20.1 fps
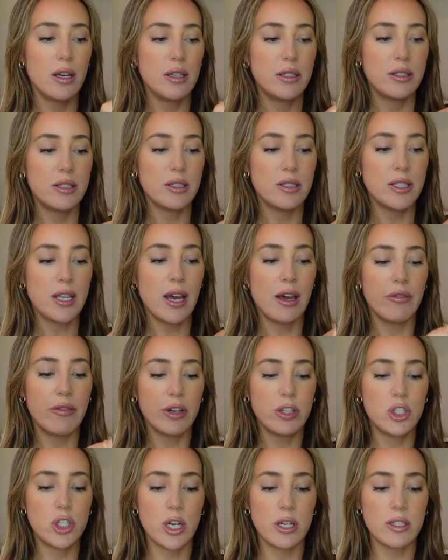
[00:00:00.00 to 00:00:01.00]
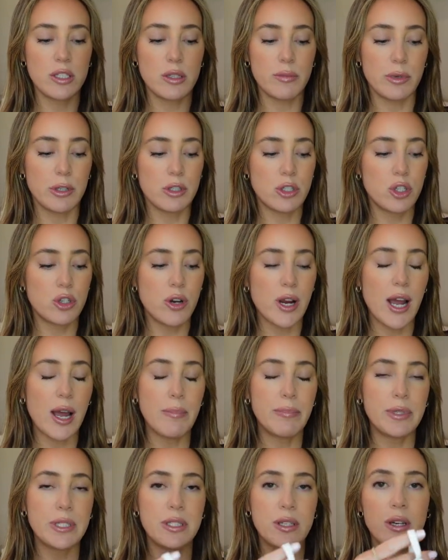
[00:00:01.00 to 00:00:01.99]
It does have adjustable
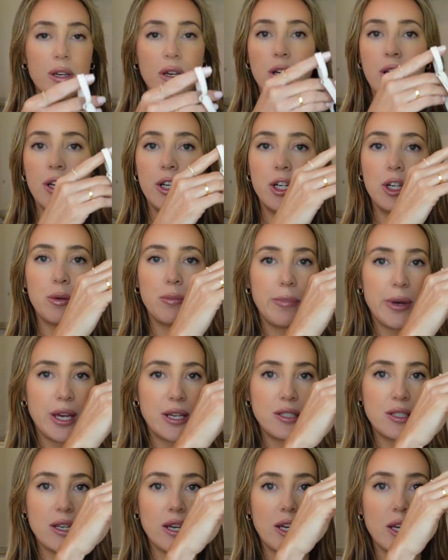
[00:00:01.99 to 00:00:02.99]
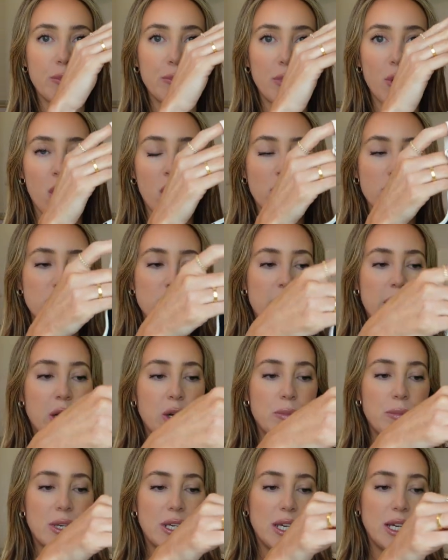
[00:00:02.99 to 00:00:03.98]
straps, your basic bra
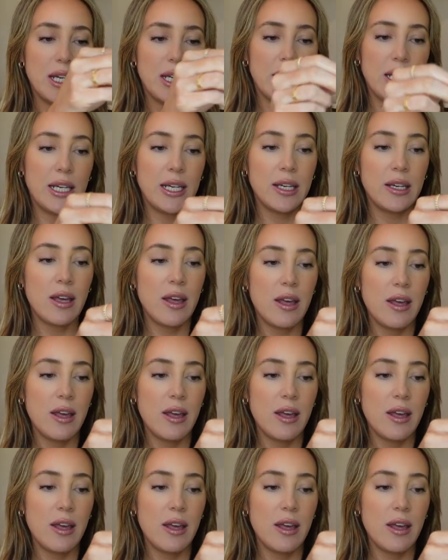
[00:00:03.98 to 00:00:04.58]
style bikini.